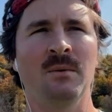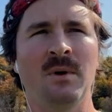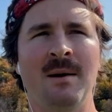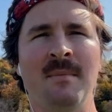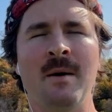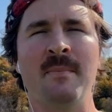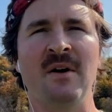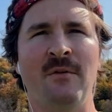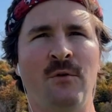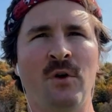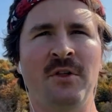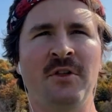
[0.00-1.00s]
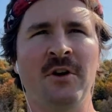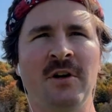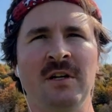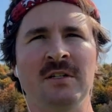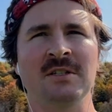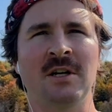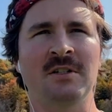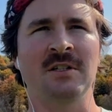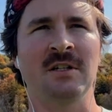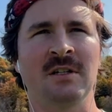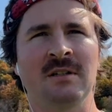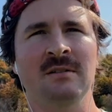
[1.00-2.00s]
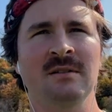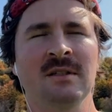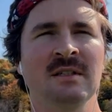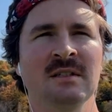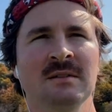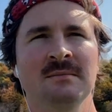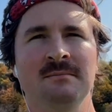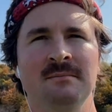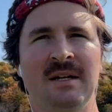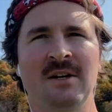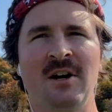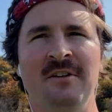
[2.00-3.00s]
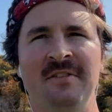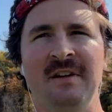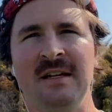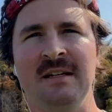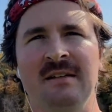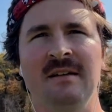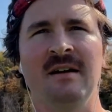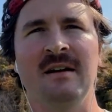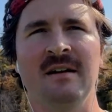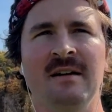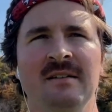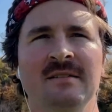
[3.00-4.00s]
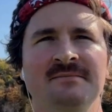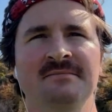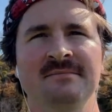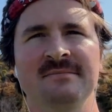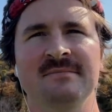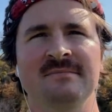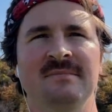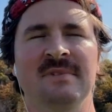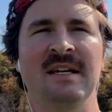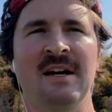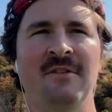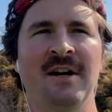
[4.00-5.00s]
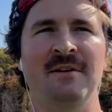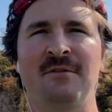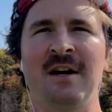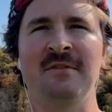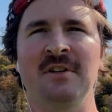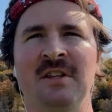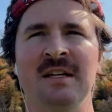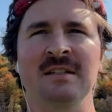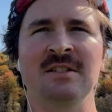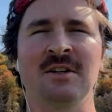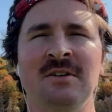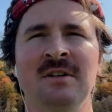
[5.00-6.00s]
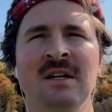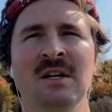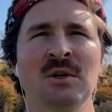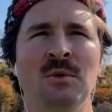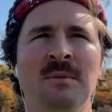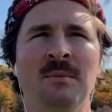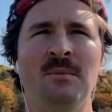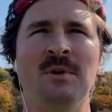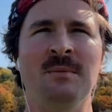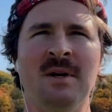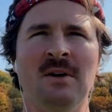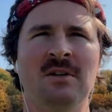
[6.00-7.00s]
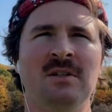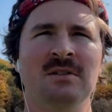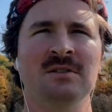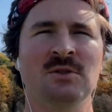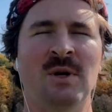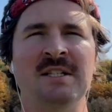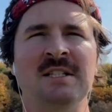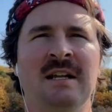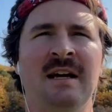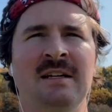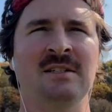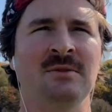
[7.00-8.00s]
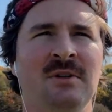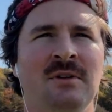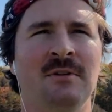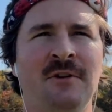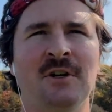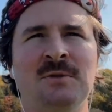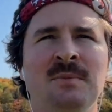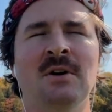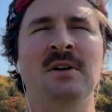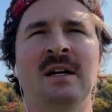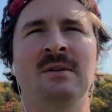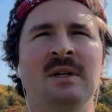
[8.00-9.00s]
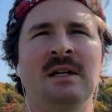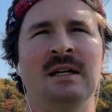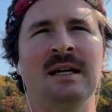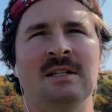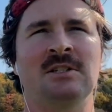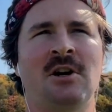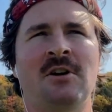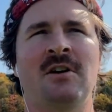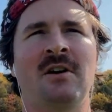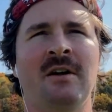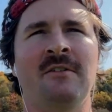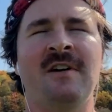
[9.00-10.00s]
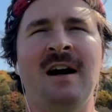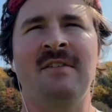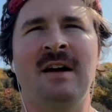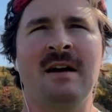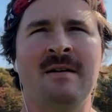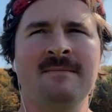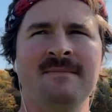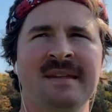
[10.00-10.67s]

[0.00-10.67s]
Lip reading: I'm up at 4:30 to start to make coffee and get ready for everything. So we milk twice a day. So the first milking, we get started around 5 a.m.